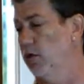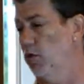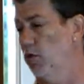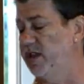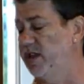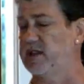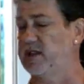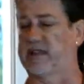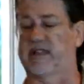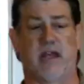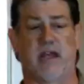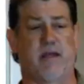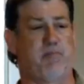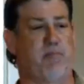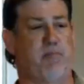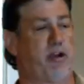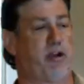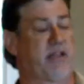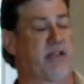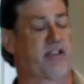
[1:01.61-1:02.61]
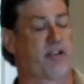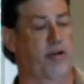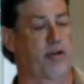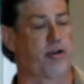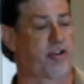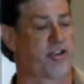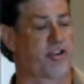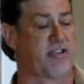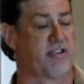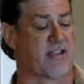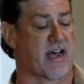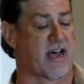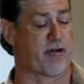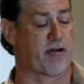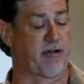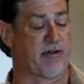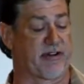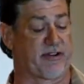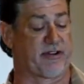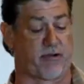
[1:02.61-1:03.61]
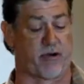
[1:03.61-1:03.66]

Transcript: went to St. Mary's Church in Downers